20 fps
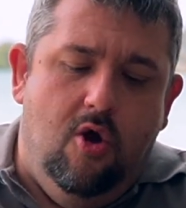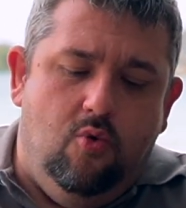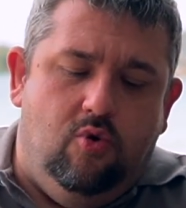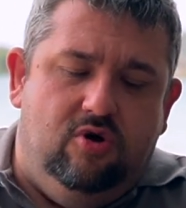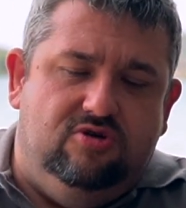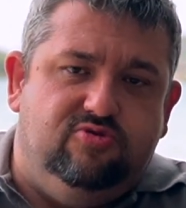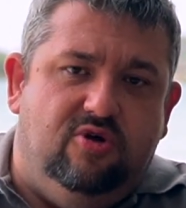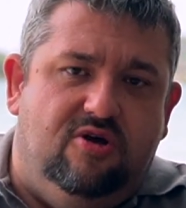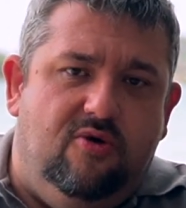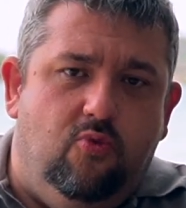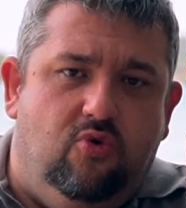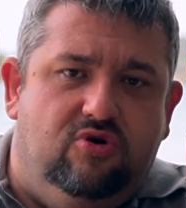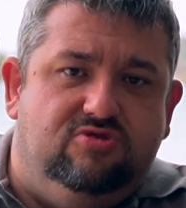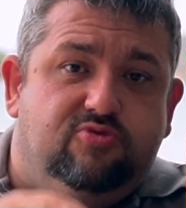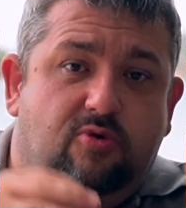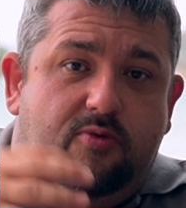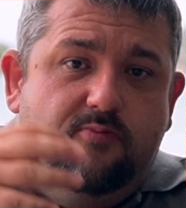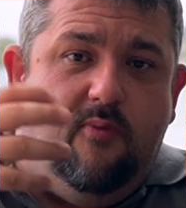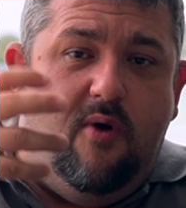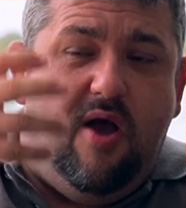which
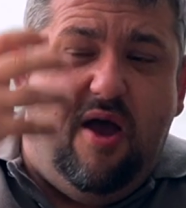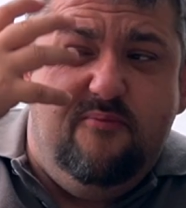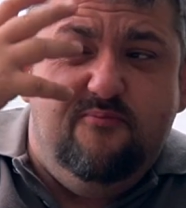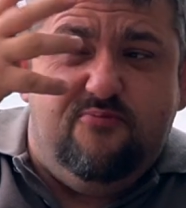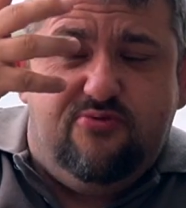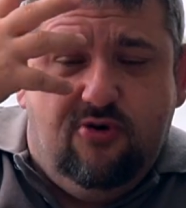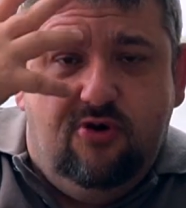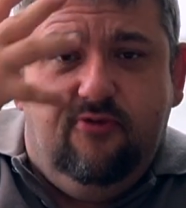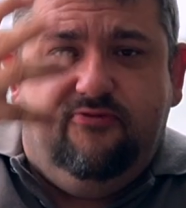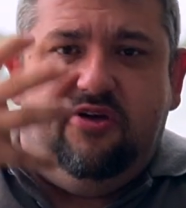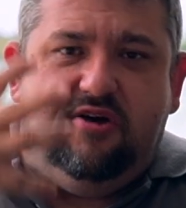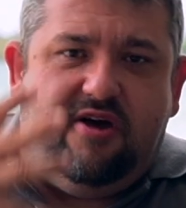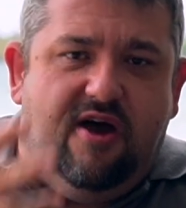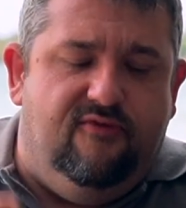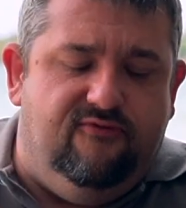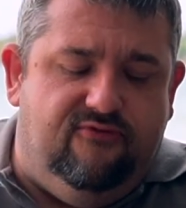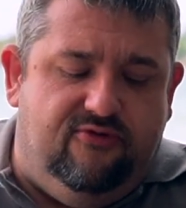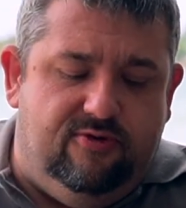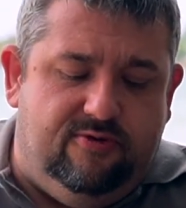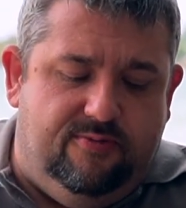would improve the
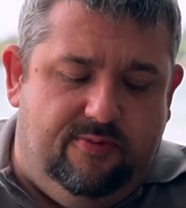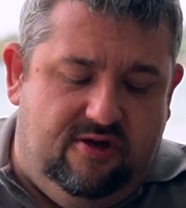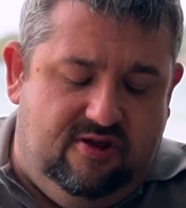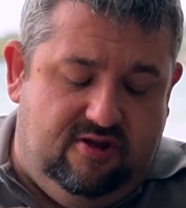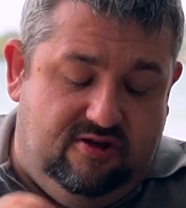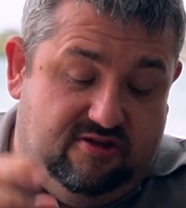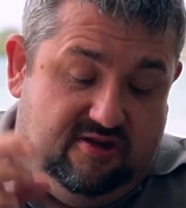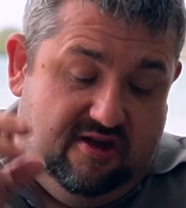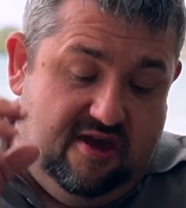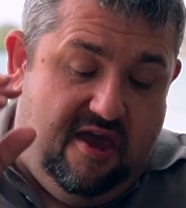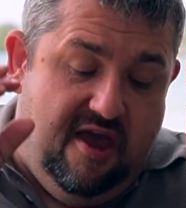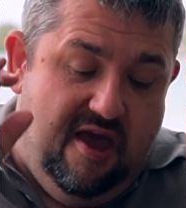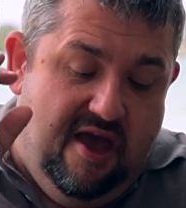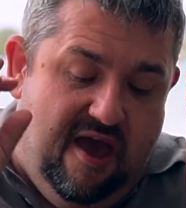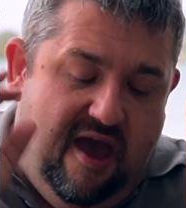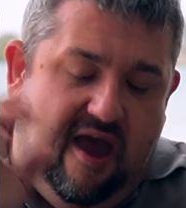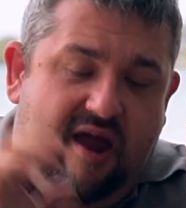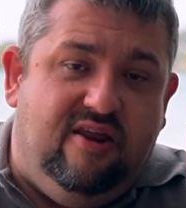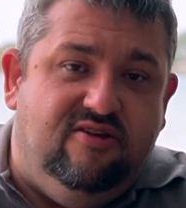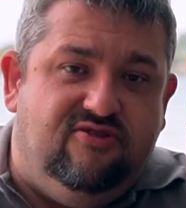comfortability,
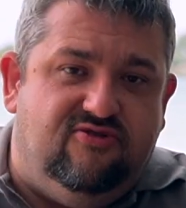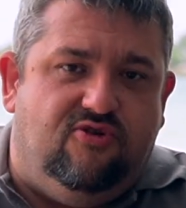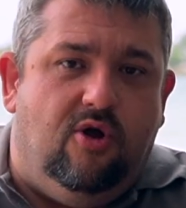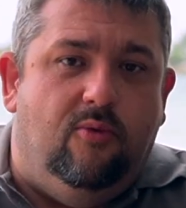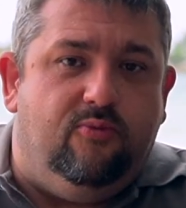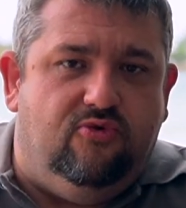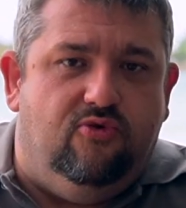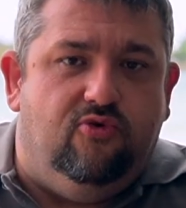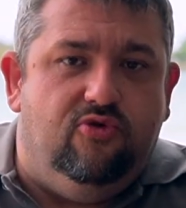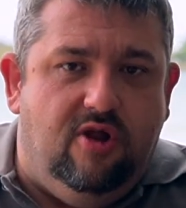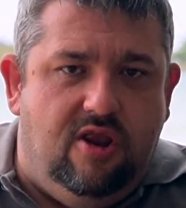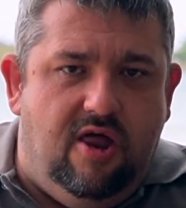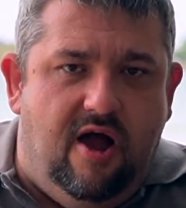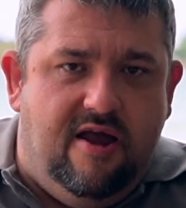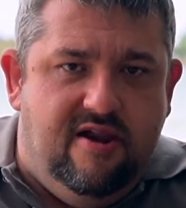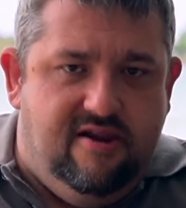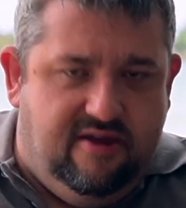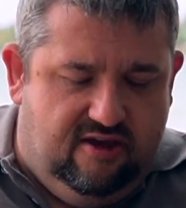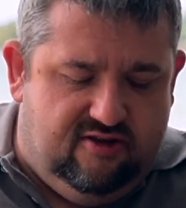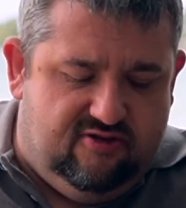and it stopped all the
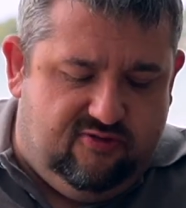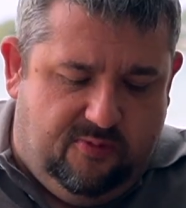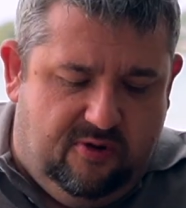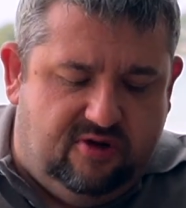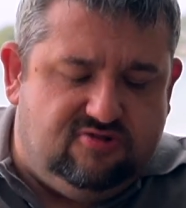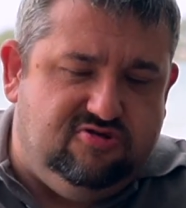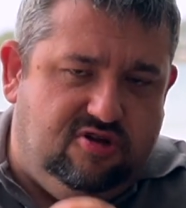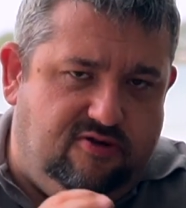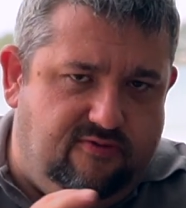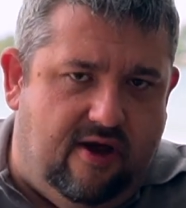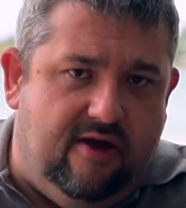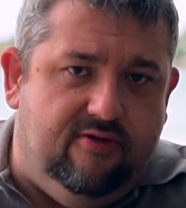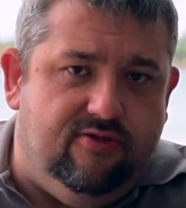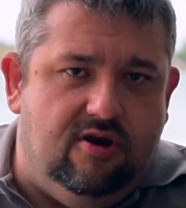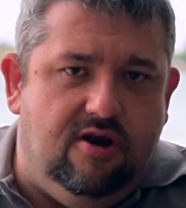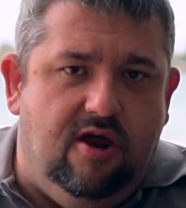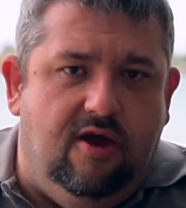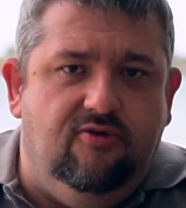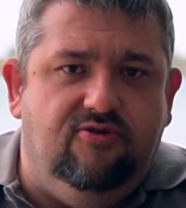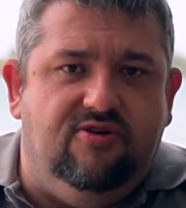light leaks, especially around the
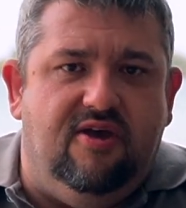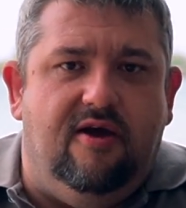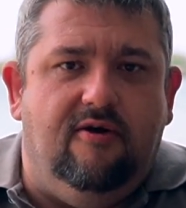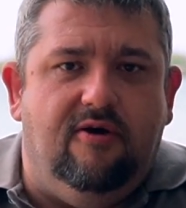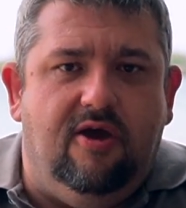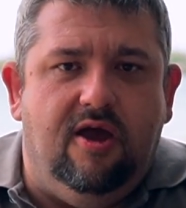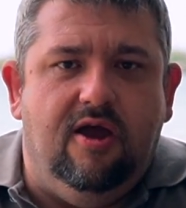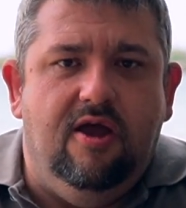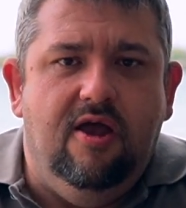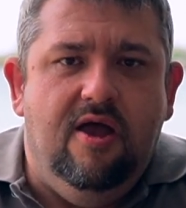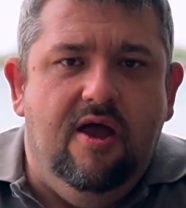nose area.